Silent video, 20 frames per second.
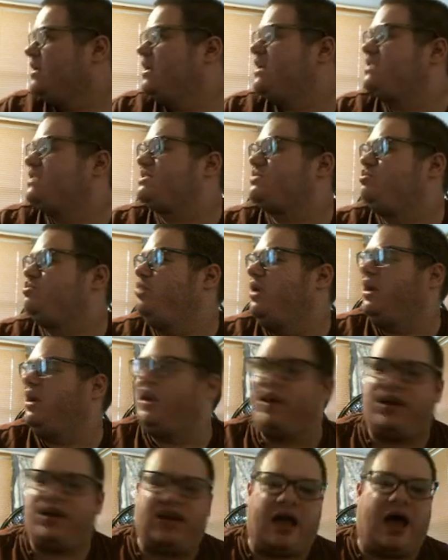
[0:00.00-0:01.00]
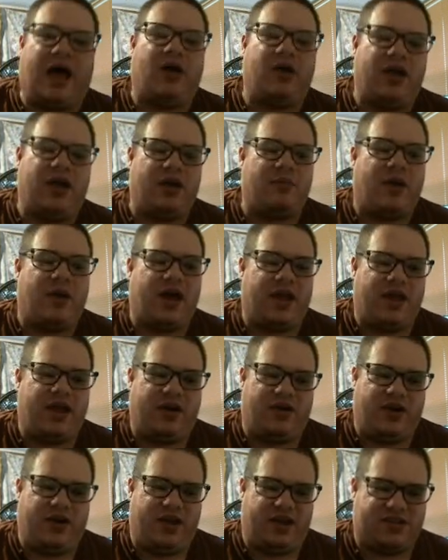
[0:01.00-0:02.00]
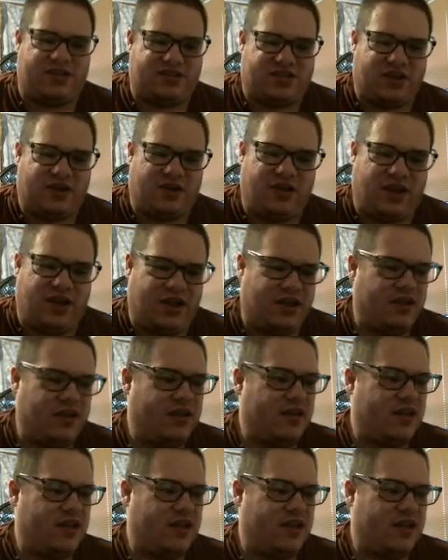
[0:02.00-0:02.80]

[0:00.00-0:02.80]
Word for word: it's really cloudy in my area, so yeah,